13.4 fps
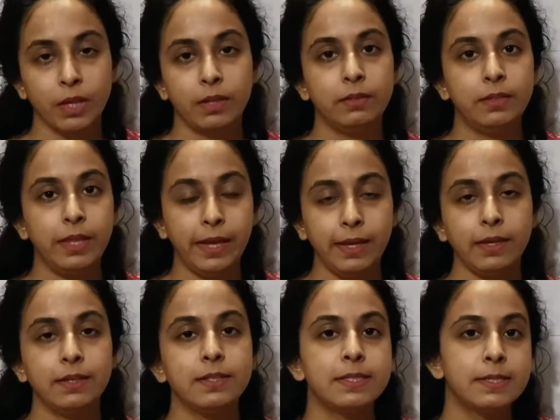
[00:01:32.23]

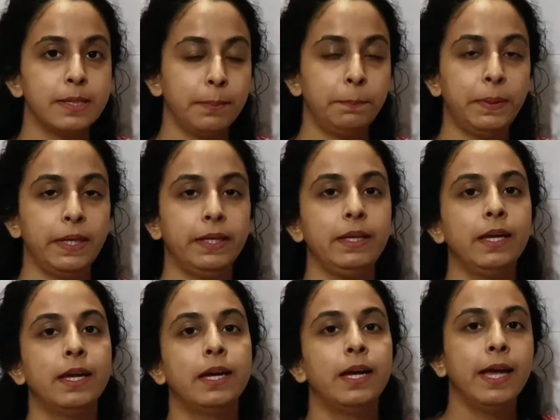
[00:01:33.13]
They simply
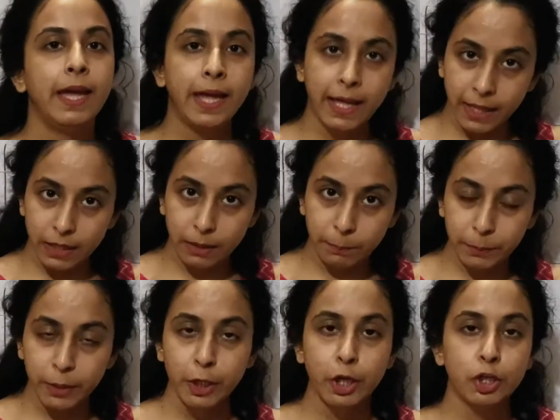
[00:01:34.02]

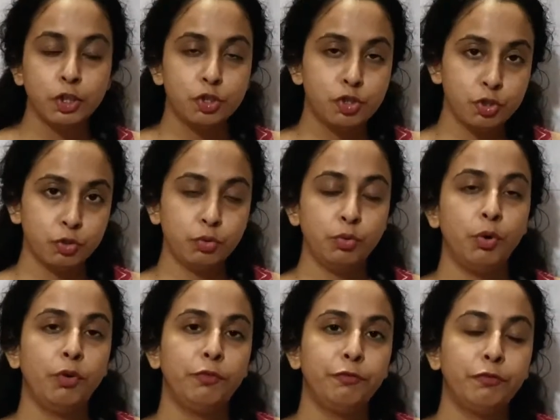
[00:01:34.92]
help to
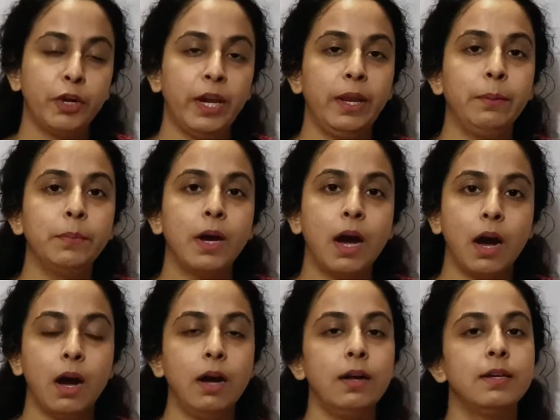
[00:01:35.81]
frame
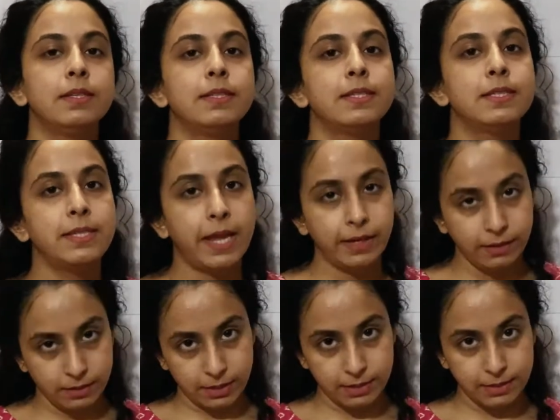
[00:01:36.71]
a
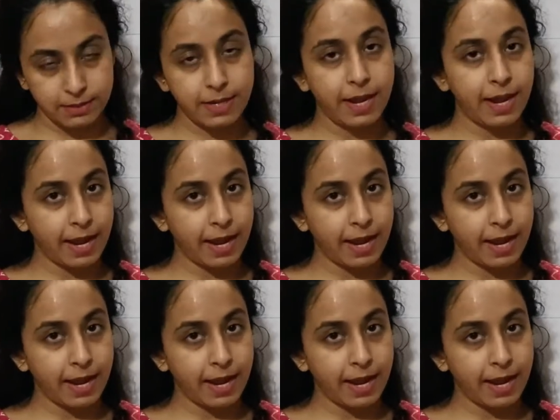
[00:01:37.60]
sentence,